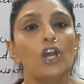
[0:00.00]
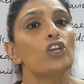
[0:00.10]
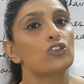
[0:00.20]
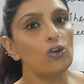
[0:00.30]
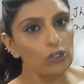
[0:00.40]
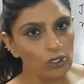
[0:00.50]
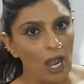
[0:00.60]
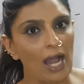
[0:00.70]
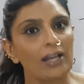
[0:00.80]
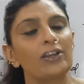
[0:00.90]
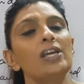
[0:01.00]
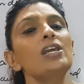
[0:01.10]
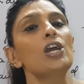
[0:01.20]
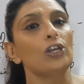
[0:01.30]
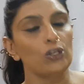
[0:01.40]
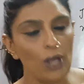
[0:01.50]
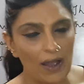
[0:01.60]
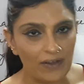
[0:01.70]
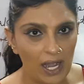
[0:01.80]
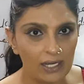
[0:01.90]
So, you are hungry, you
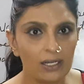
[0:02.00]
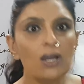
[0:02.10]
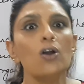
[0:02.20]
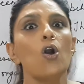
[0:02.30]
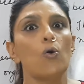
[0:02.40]
have hunger.